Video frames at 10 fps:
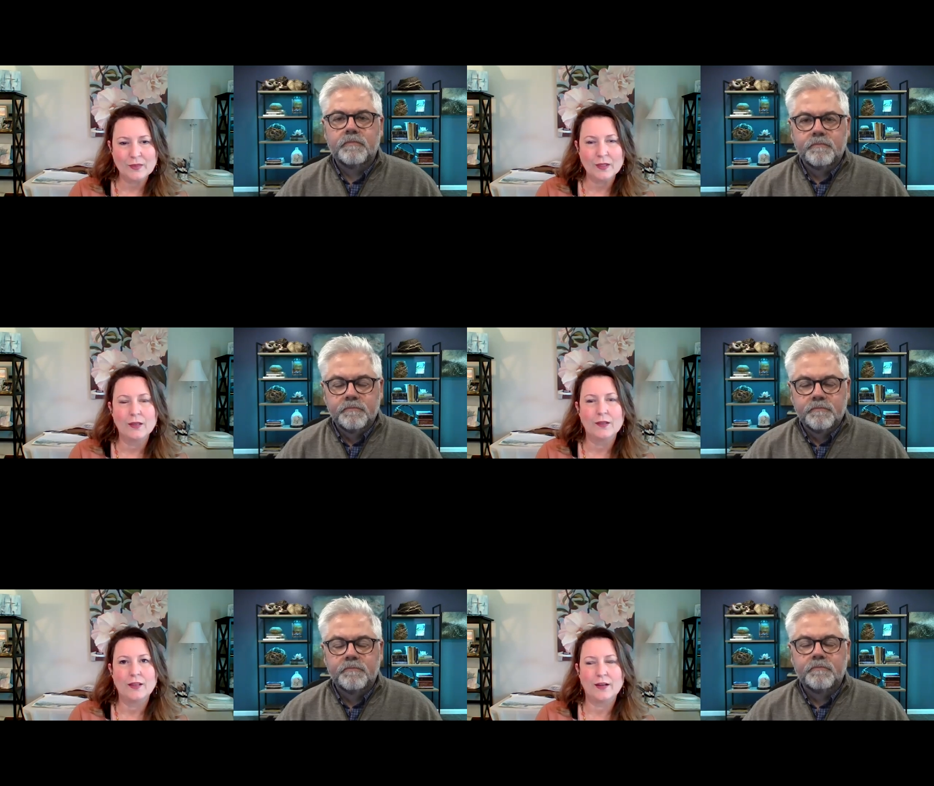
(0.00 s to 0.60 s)

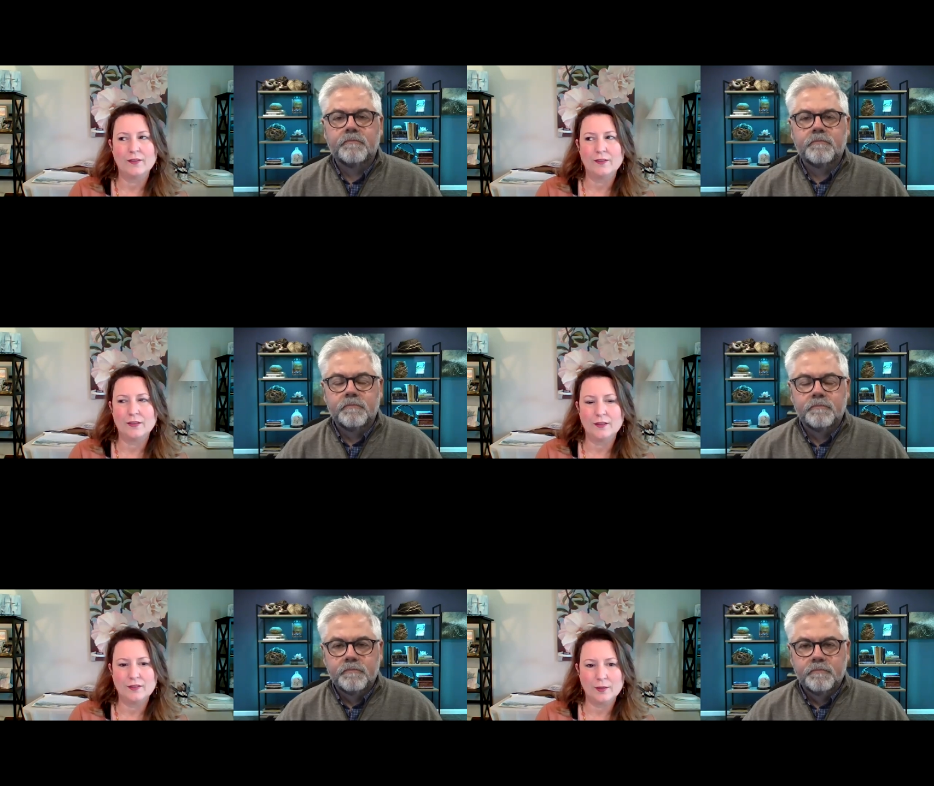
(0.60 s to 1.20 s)
Speaker 1: Mm. That is
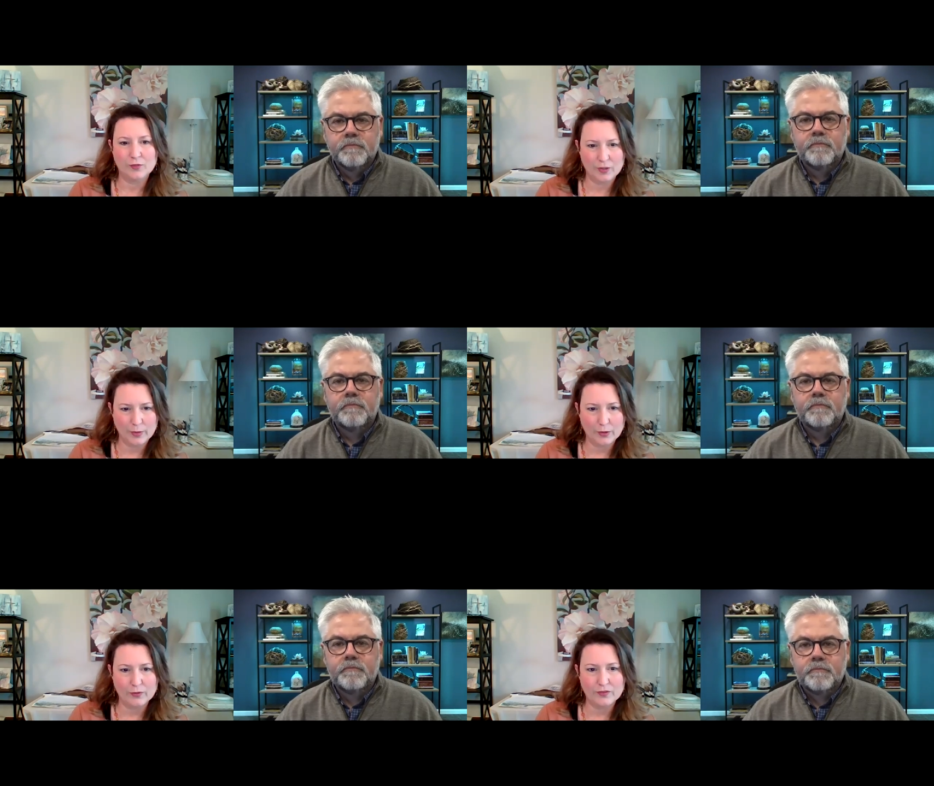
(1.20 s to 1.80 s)
the Tim
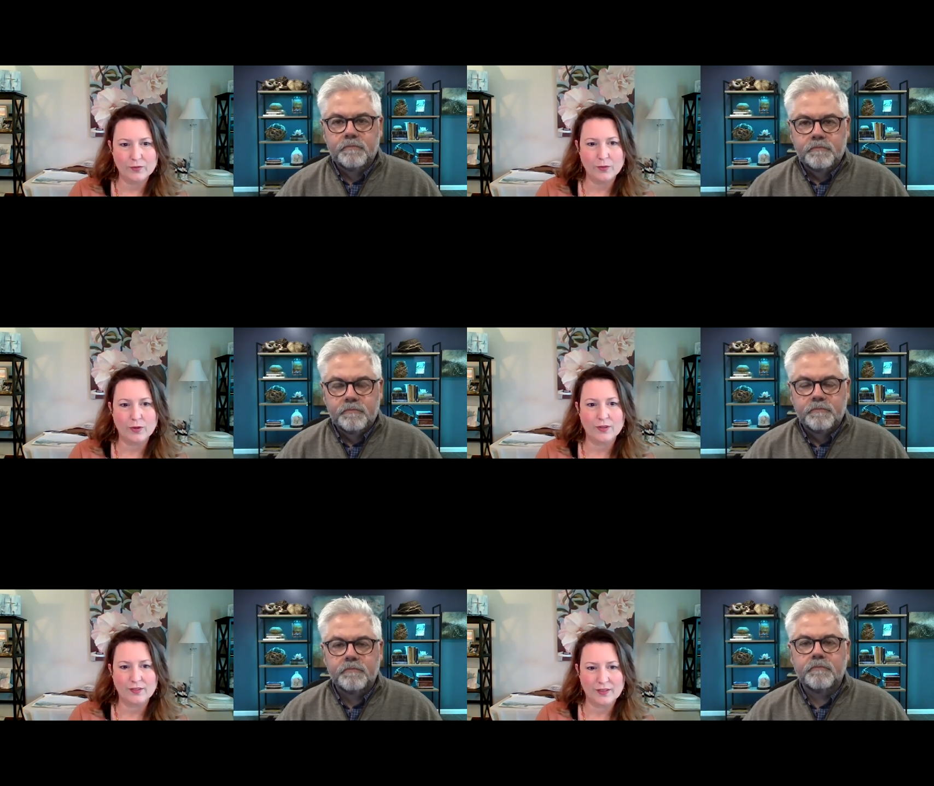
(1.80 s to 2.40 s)
Tebow's
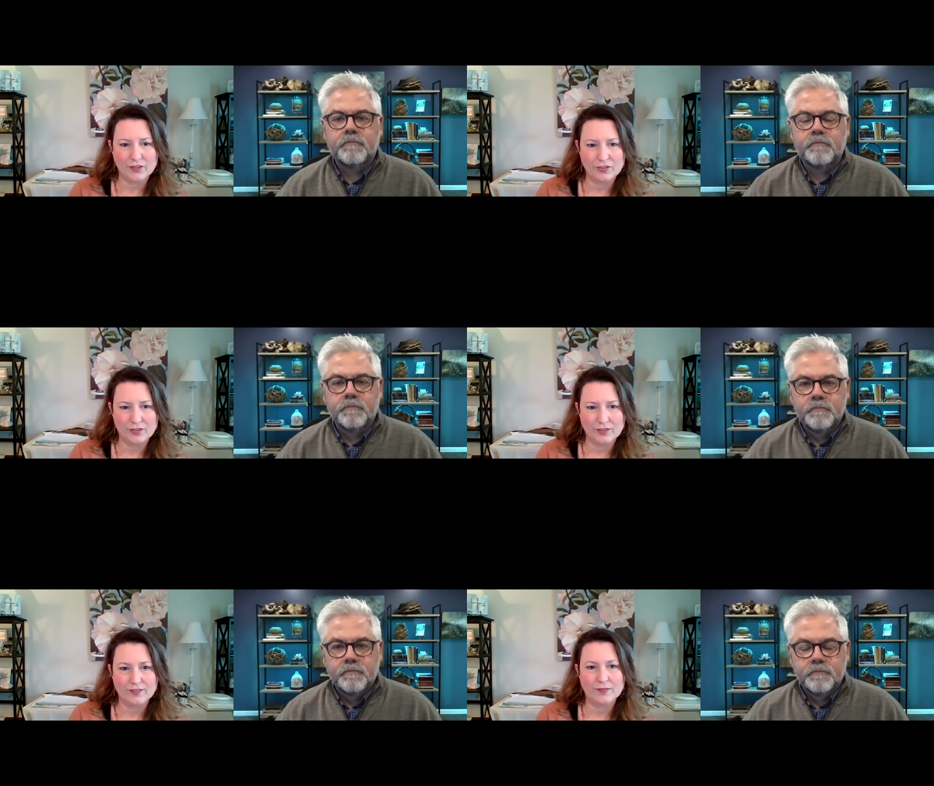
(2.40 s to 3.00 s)

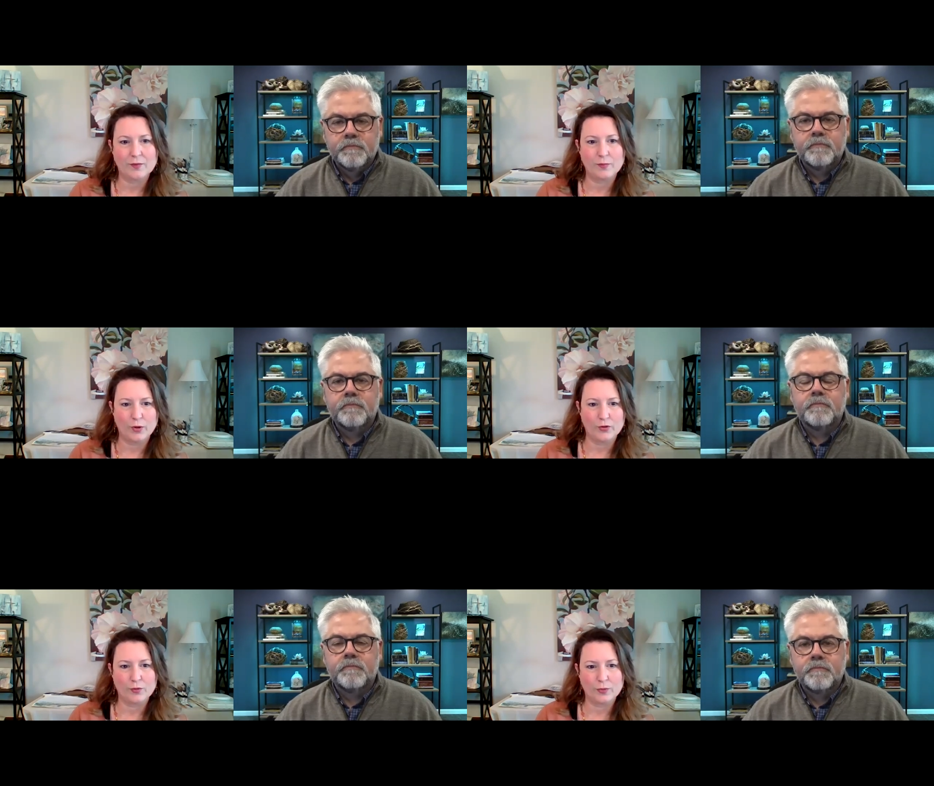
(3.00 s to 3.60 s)
organization is
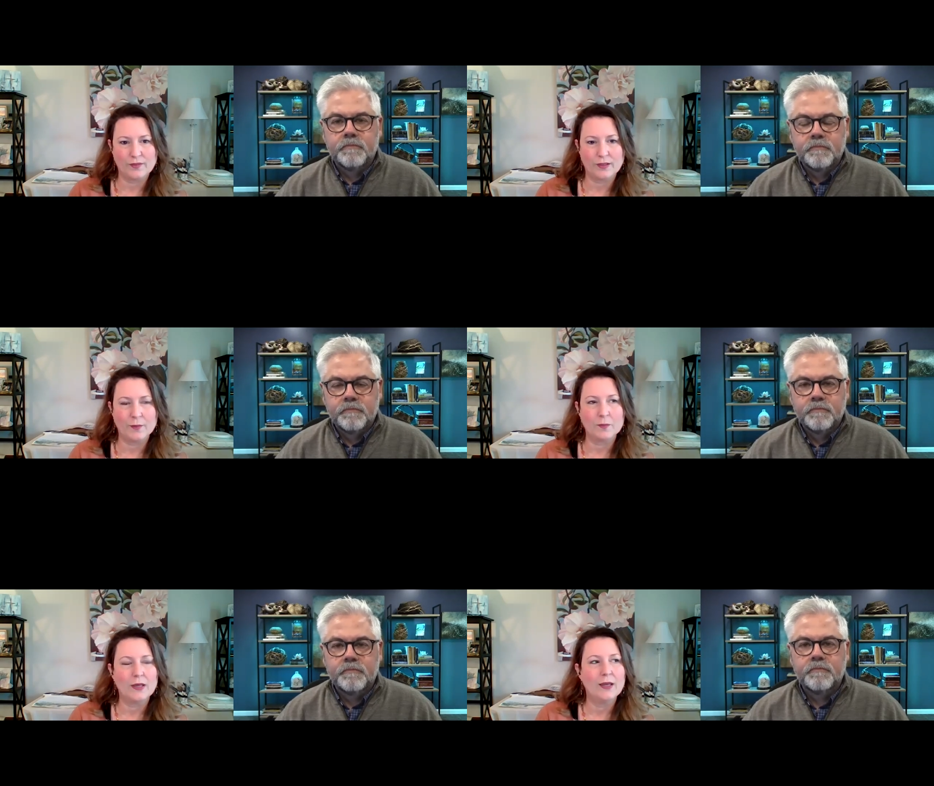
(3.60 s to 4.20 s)
partnered with
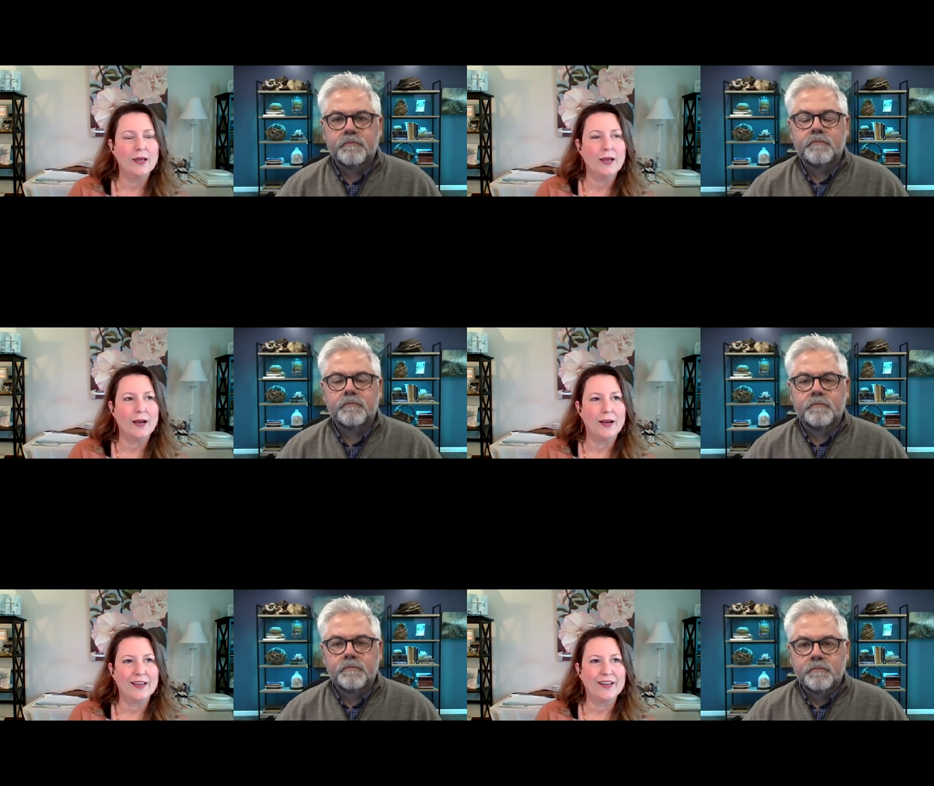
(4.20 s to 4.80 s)
them.
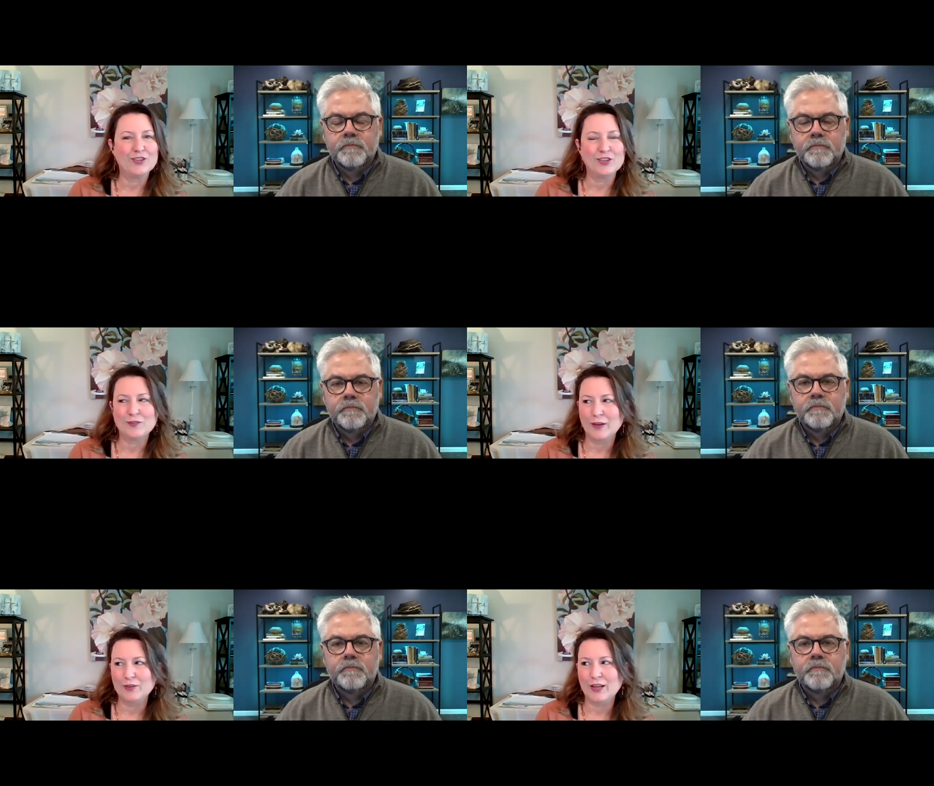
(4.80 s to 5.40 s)
Uh, and I
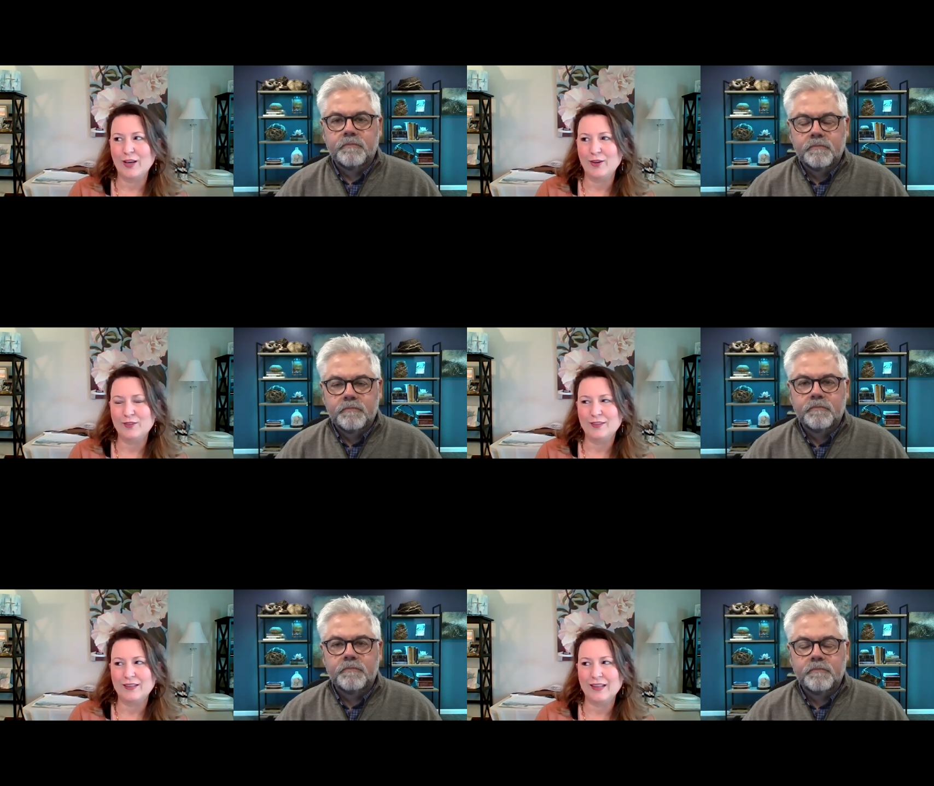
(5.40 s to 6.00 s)
just found
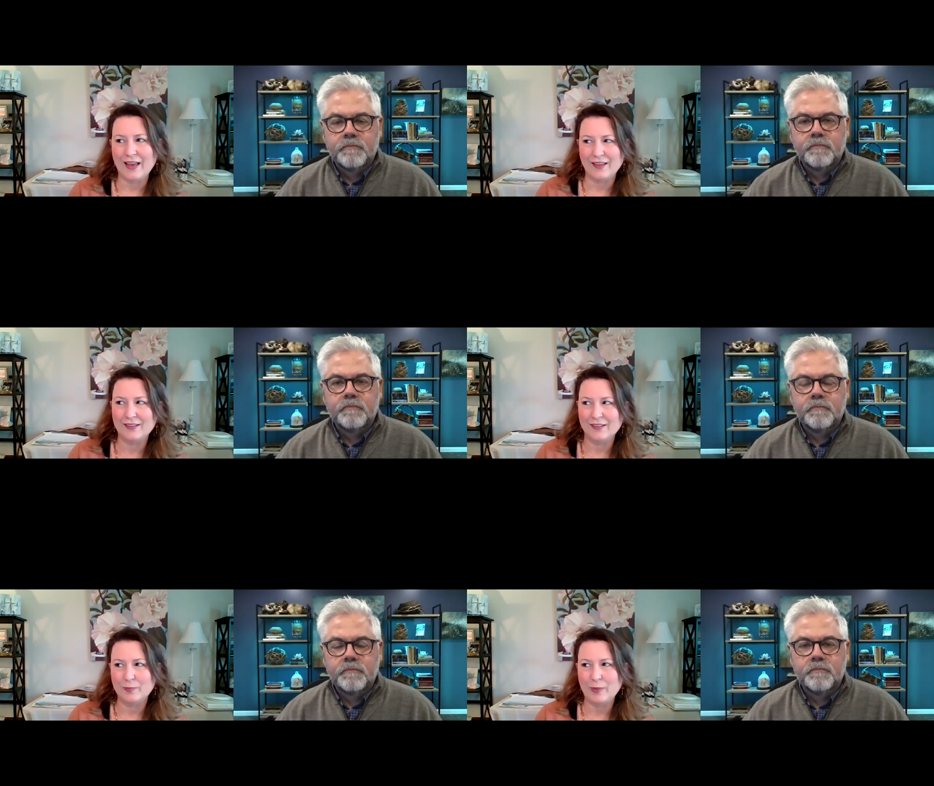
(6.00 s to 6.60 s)
out this